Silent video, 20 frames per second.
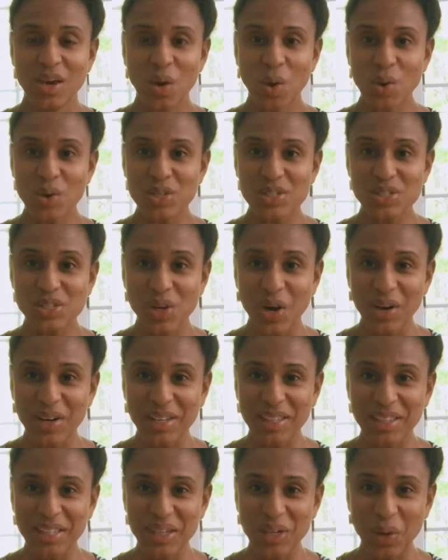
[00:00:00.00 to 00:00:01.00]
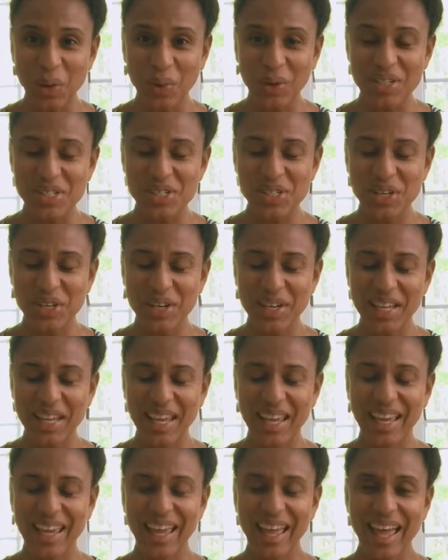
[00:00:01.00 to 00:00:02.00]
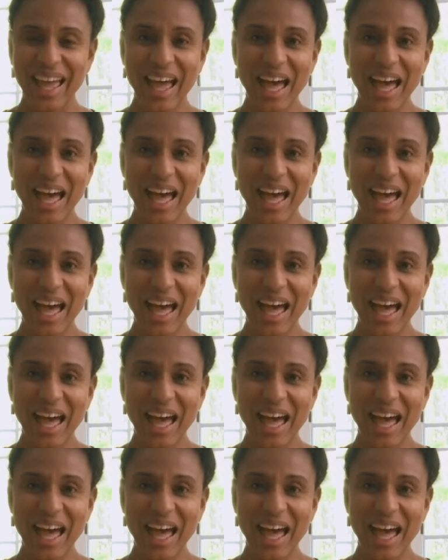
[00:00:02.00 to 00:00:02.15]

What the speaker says: or starting the yoga journey.